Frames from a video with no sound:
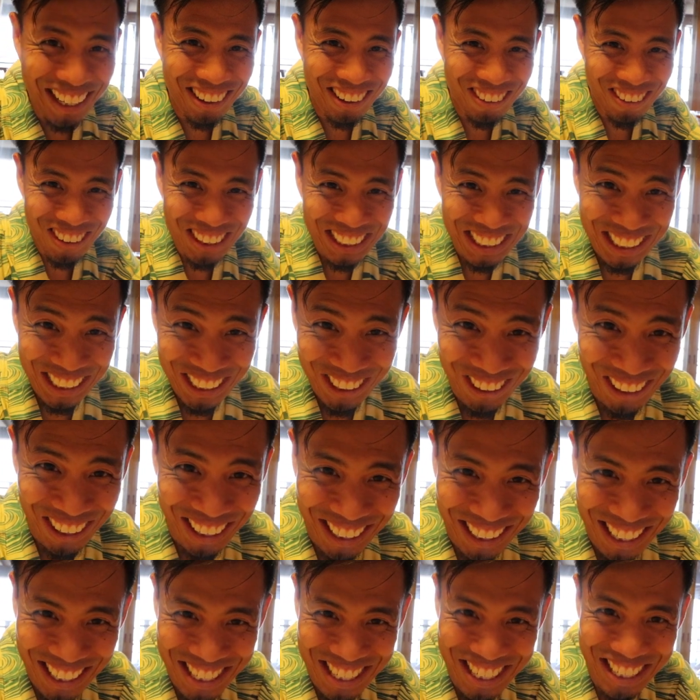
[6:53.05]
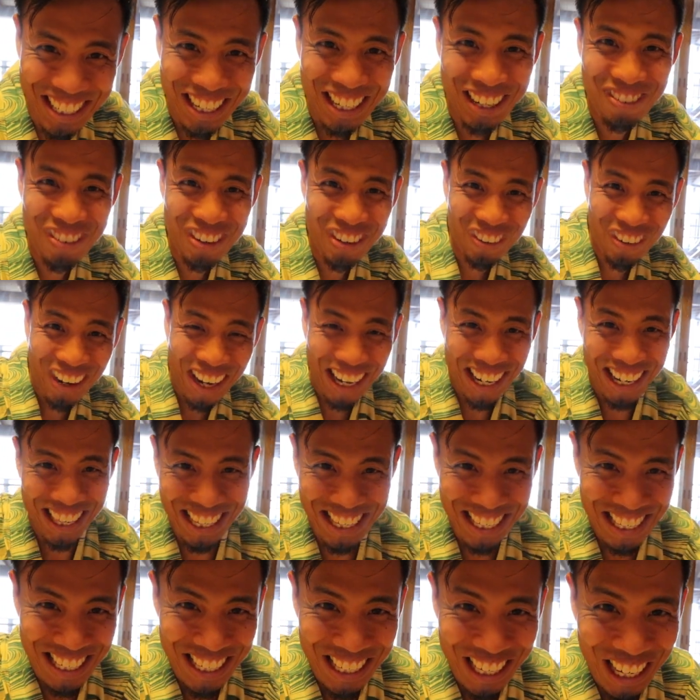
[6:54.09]
We'll do it. This is gonna be great.
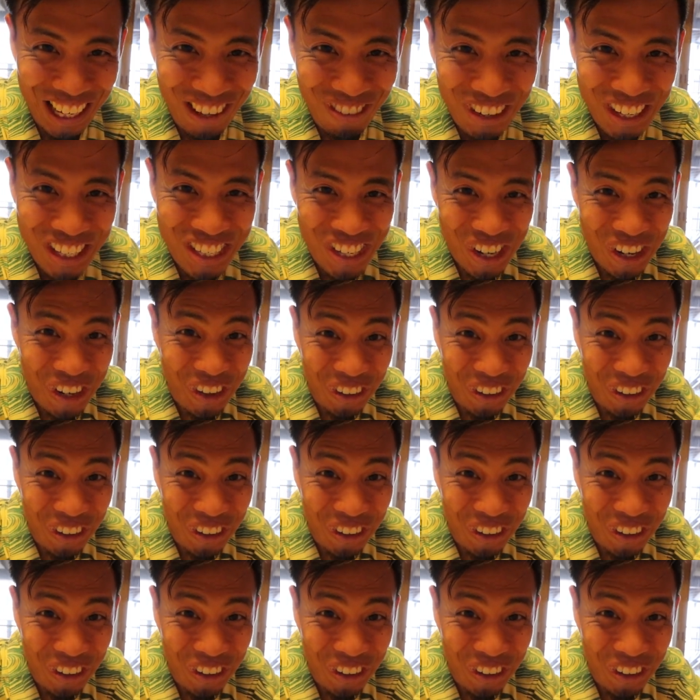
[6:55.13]
This is gonna be so